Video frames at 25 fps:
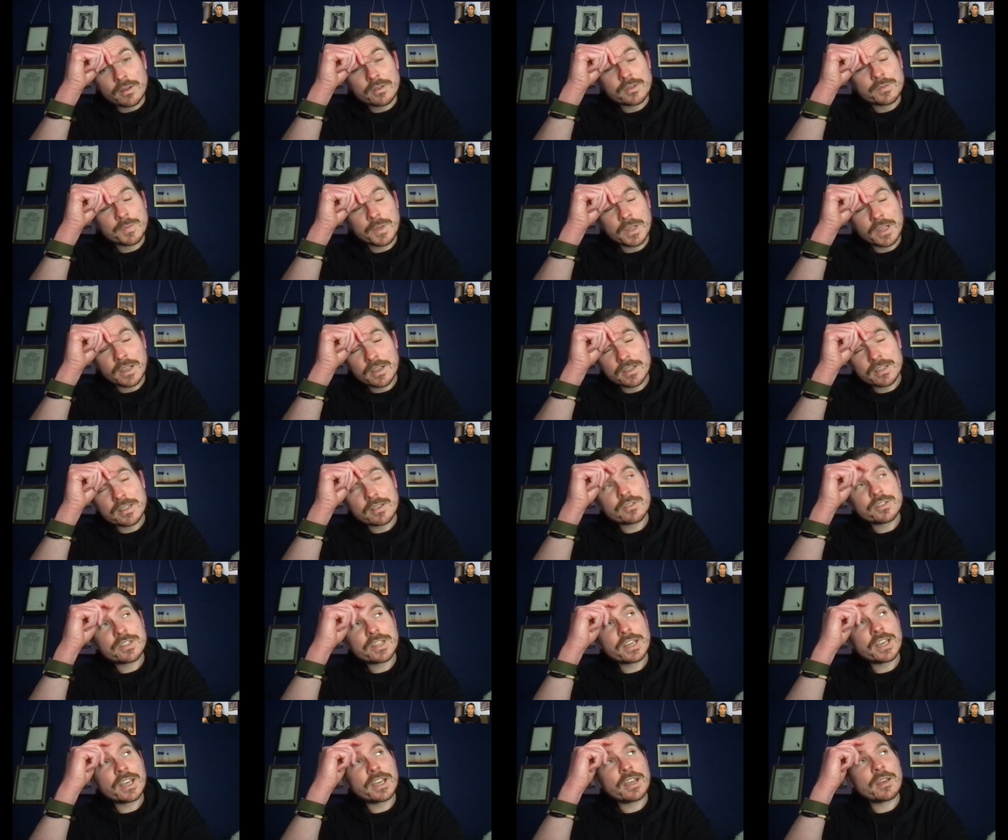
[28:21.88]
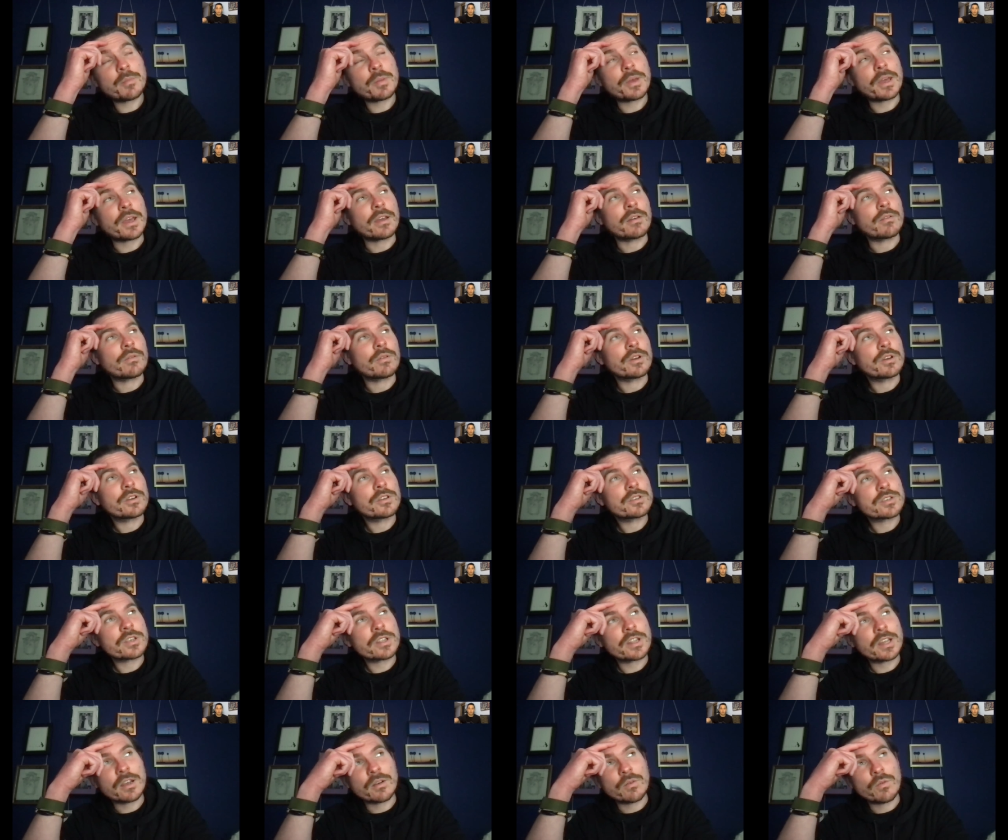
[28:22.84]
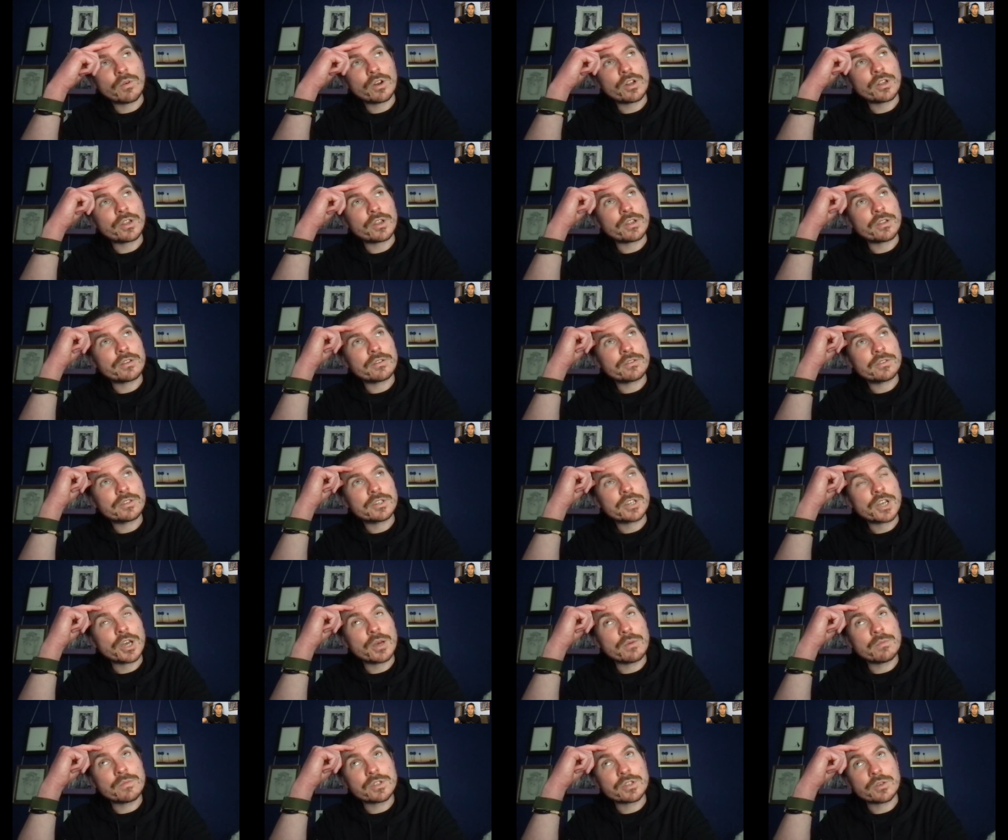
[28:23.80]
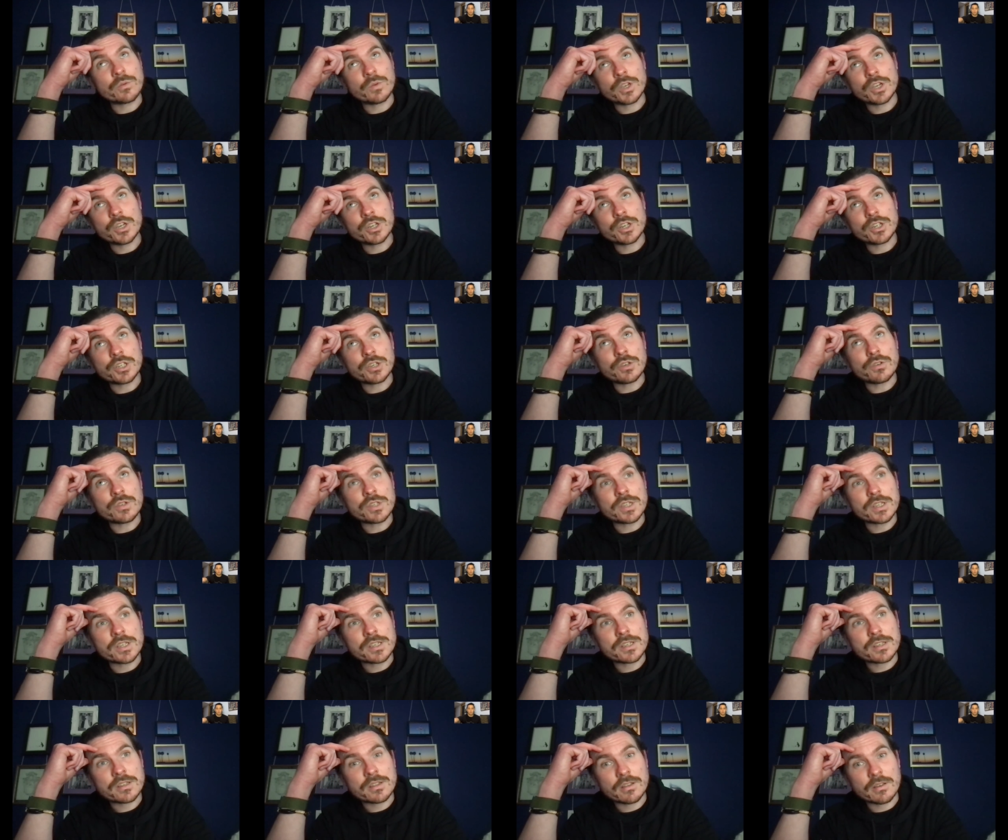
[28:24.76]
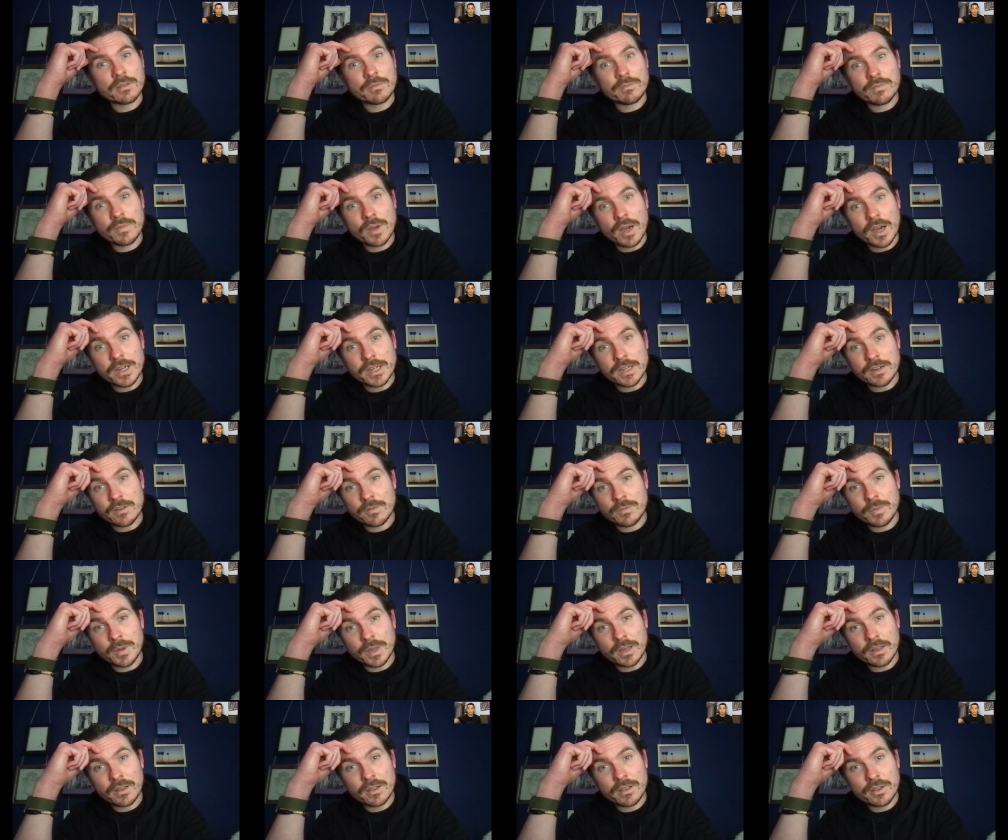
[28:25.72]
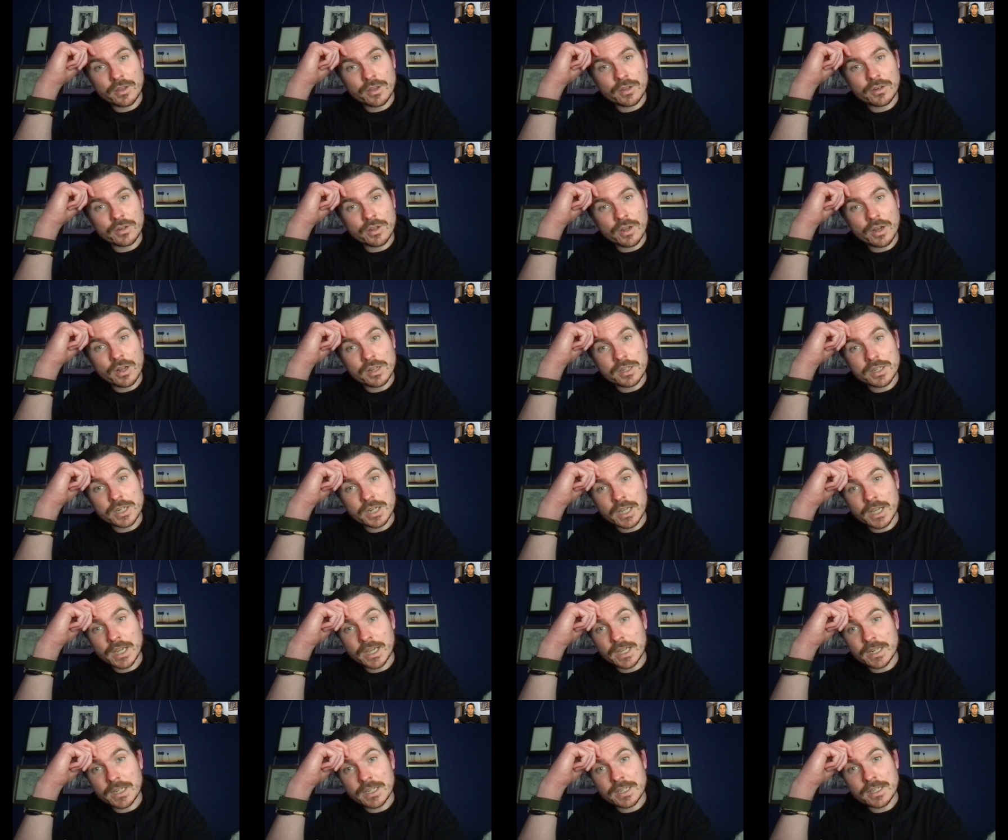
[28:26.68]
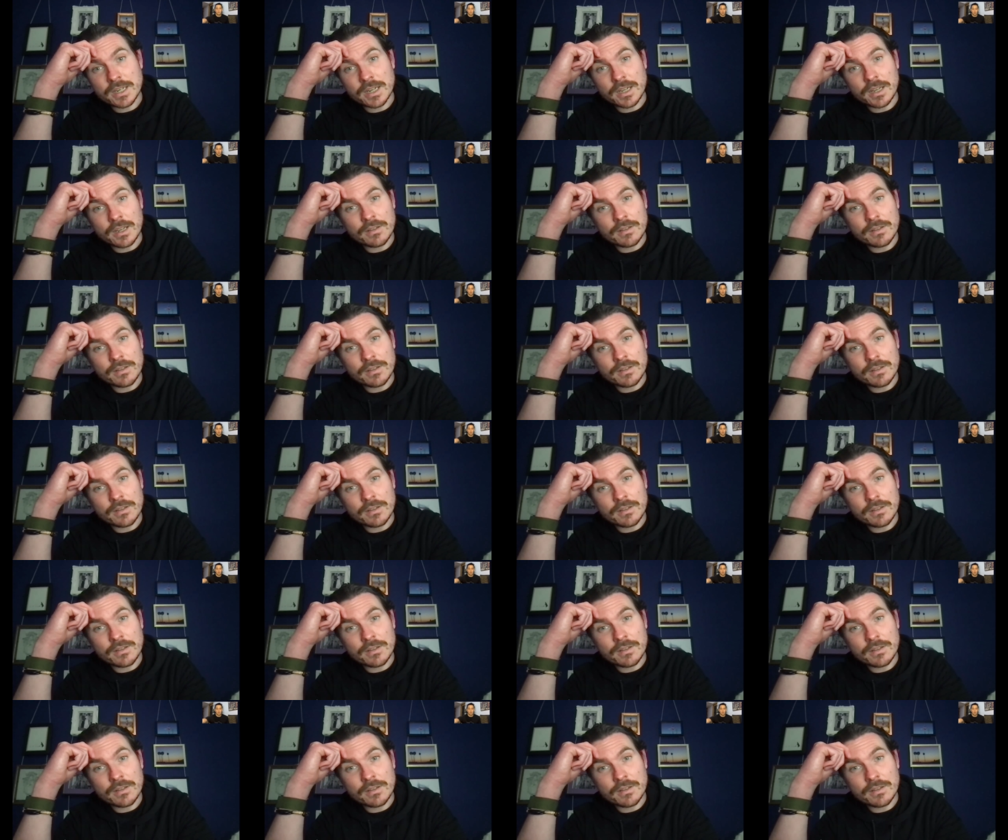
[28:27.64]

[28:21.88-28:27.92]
I was thinking, because I was thinking a bit, because I think one of the terms that we could use is the idea of being a third culture kid, isn't it?